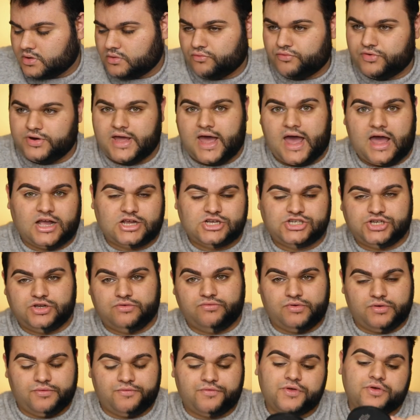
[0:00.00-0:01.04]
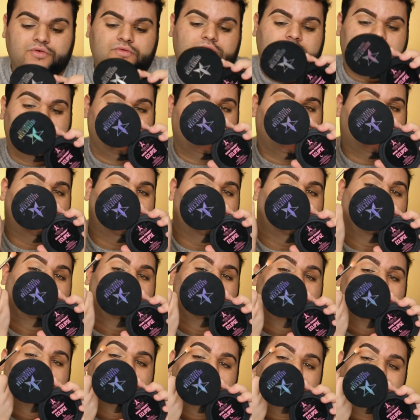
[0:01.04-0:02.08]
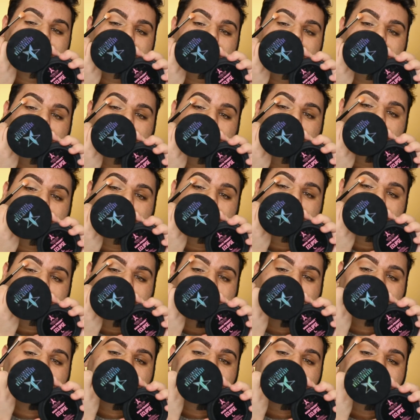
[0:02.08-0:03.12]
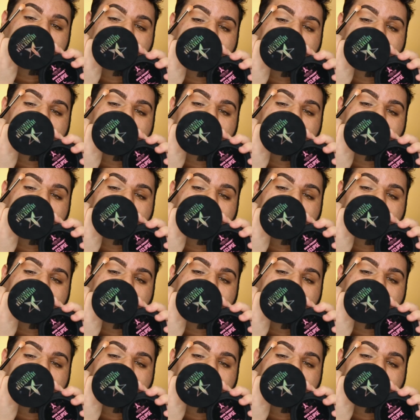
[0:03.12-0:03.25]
reaction review video to Drag Race.